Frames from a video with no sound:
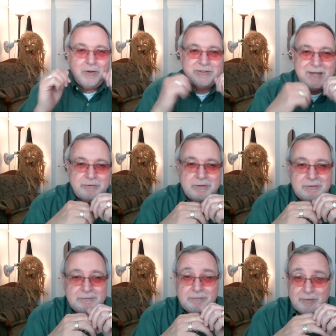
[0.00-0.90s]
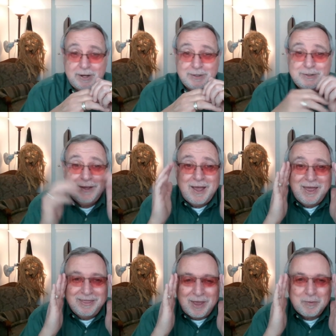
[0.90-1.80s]
Sandra, friend,
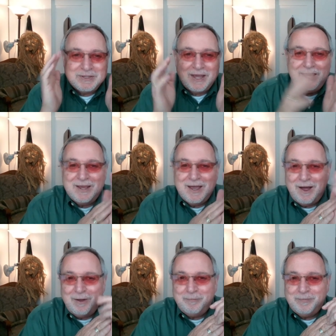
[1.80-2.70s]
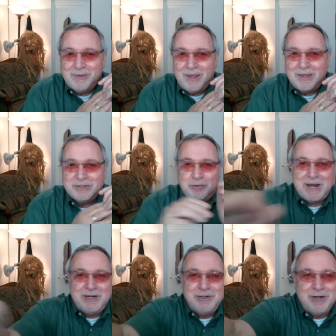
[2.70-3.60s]
that was a
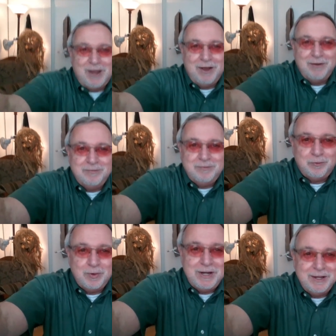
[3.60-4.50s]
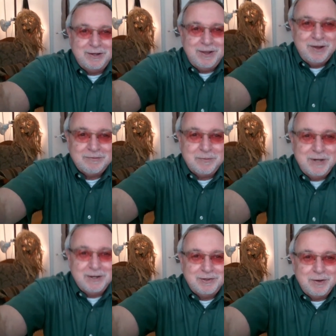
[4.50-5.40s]
strange reading for me
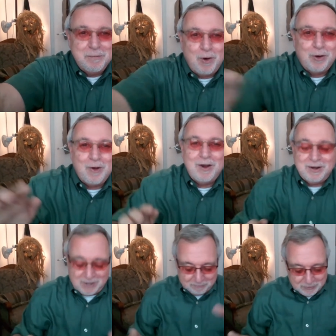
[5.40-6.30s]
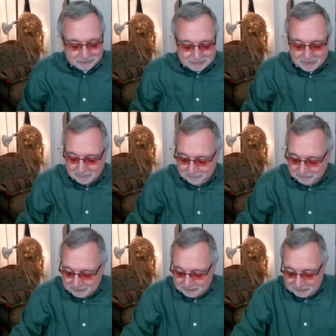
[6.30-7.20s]
to embark on. But
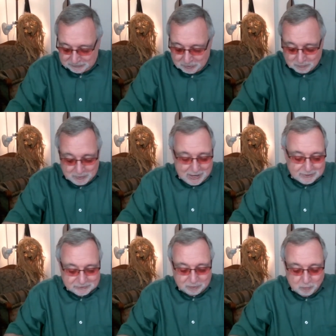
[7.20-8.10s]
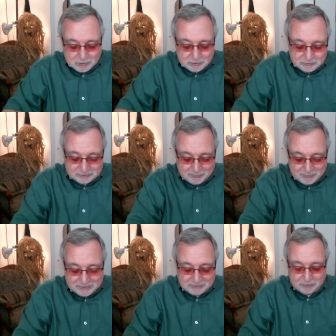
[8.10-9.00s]
so we asked, will
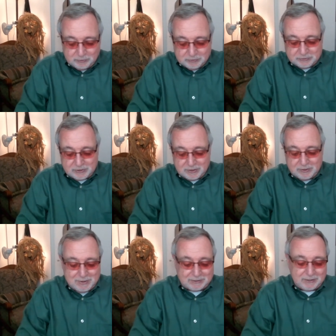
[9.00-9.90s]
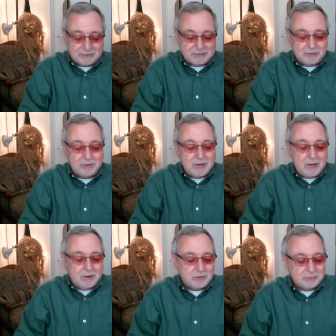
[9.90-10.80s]
CMEs in the Earth's magnetic center
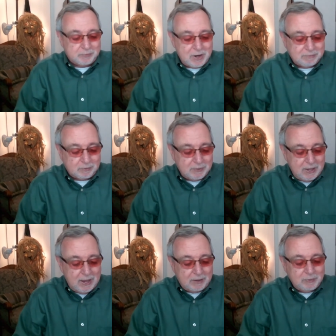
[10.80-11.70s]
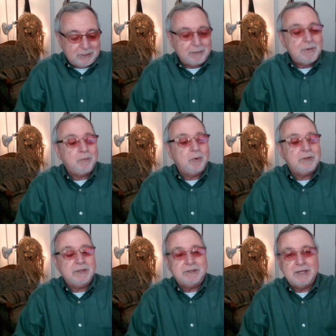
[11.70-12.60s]
cause a problem? And we came up
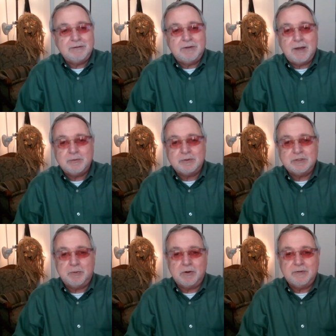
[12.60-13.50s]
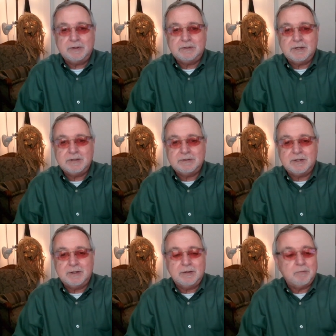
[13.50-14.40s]
with the Ten of Cups, which is perfect. What
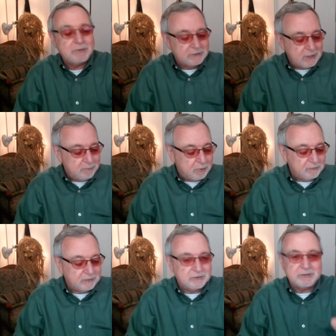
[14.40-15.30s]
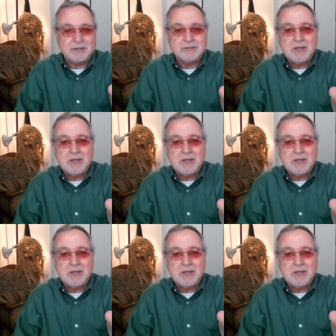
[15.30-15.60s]
does it say? Perfect success.